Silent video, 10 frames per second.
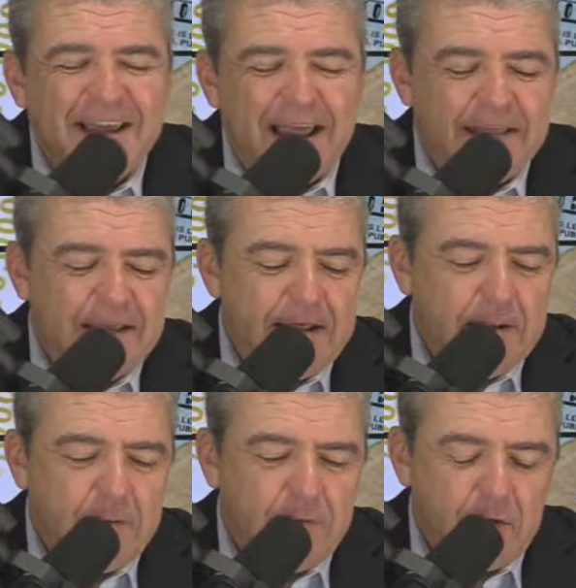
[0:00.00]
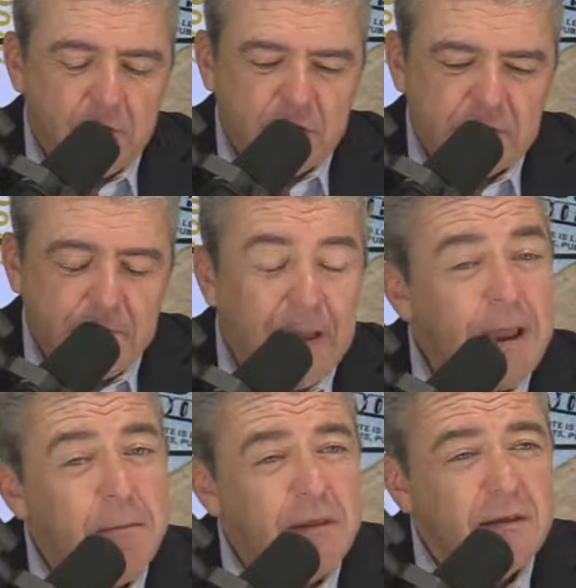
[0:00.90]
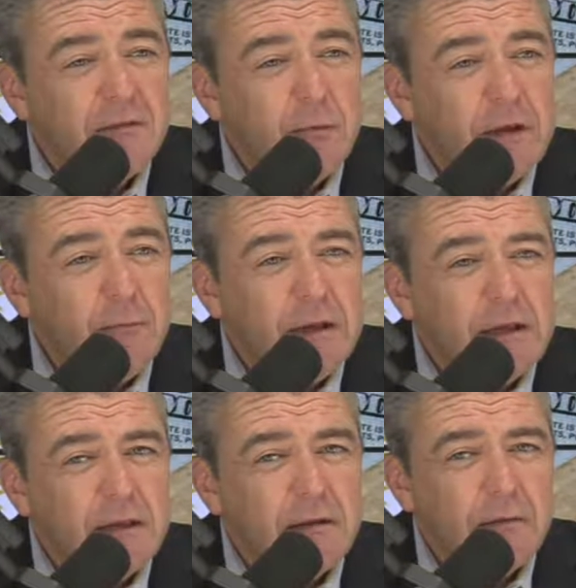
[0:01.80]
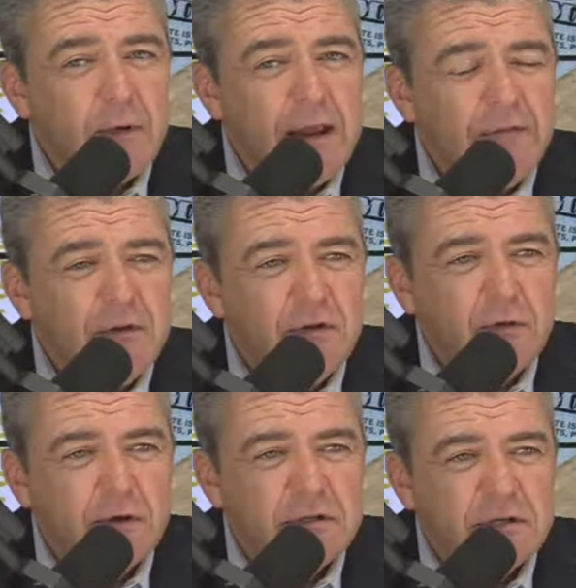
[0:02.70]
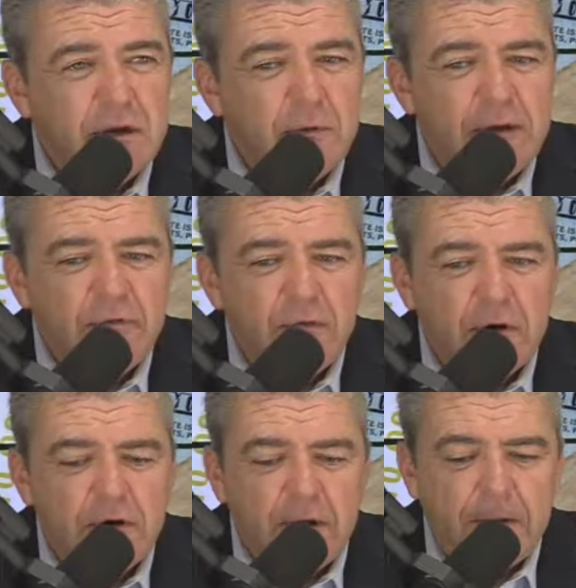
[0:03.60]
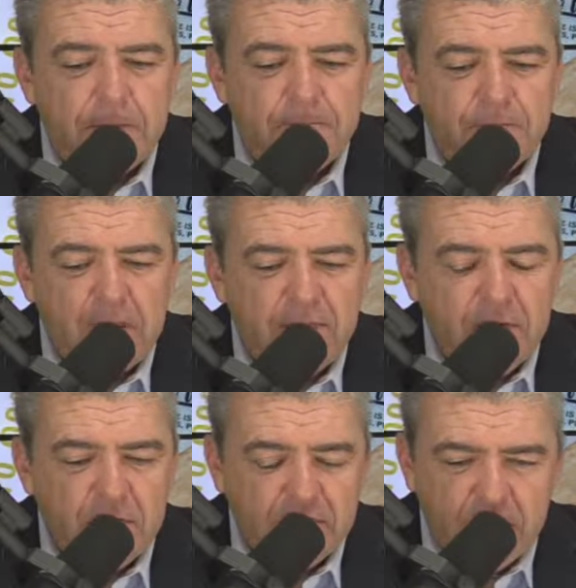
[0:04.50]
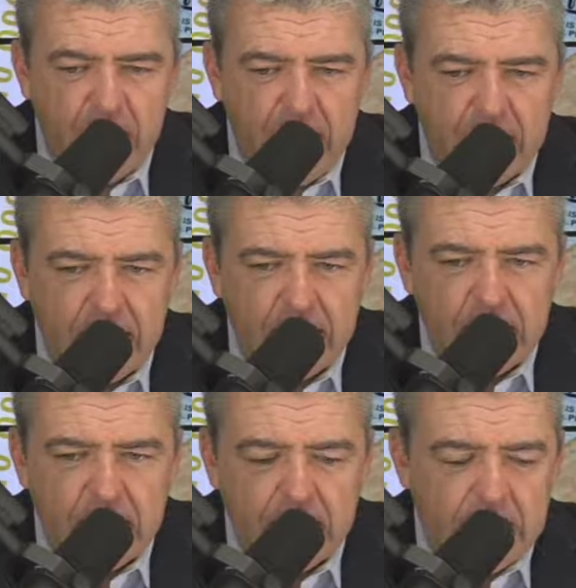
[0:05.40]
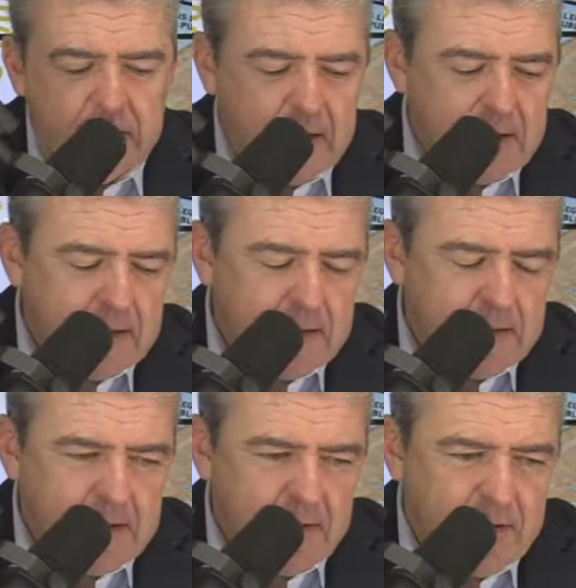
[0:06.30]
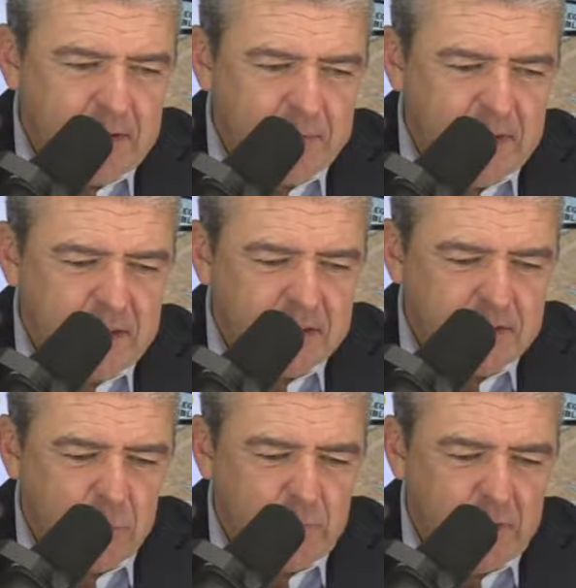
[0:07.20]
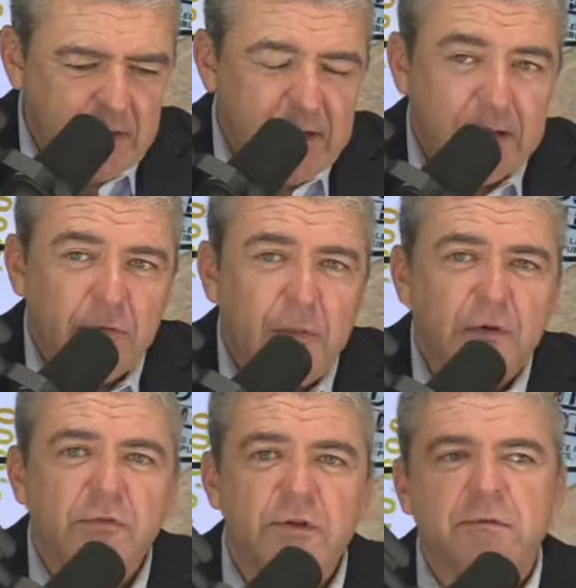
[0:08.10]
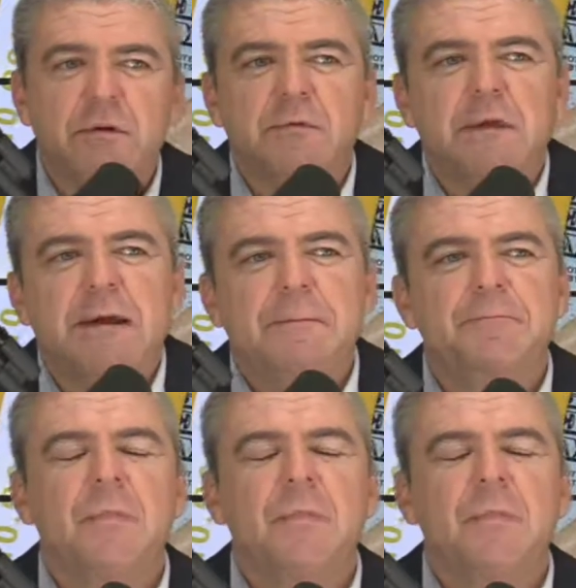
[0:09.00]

And then, of course, maybe this week we have to do our show. We have to do our Feel Good Friday down at the beach as well. I need to get with Paul Sullivan on that.